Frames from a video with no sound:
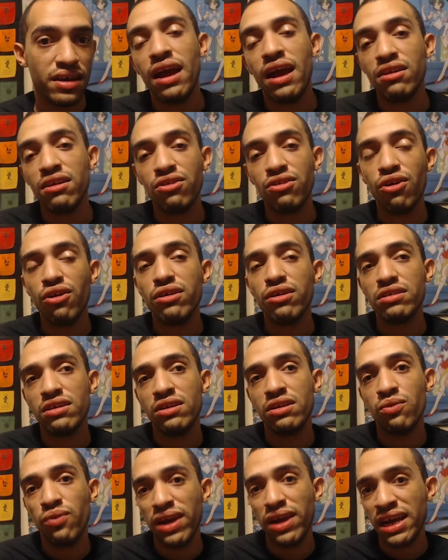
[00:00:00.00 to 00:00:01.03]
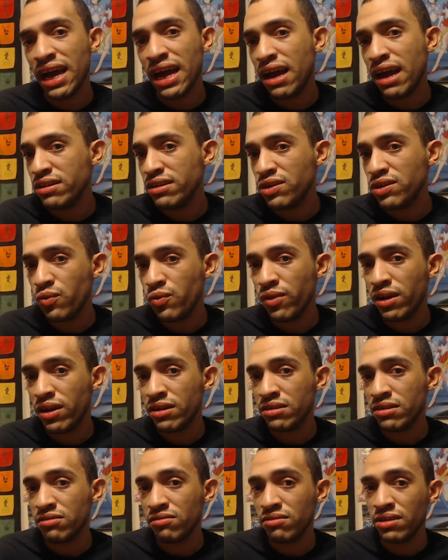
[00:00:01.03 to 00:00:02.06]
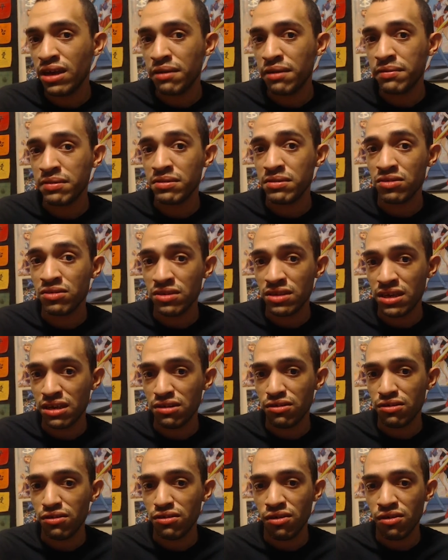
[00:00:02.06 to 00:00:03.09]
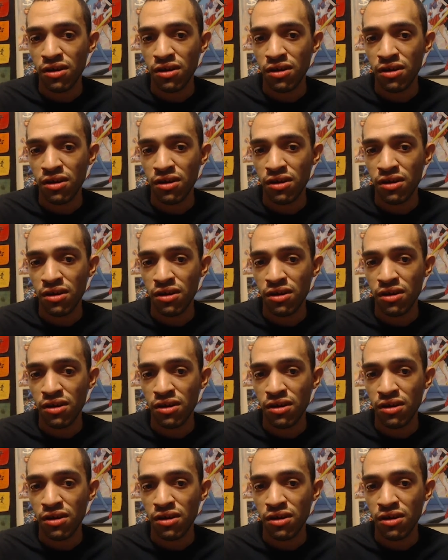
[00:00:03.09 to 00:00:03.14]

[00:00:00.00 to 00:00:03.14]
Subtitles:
And of course, in a way how you wanted to level your skill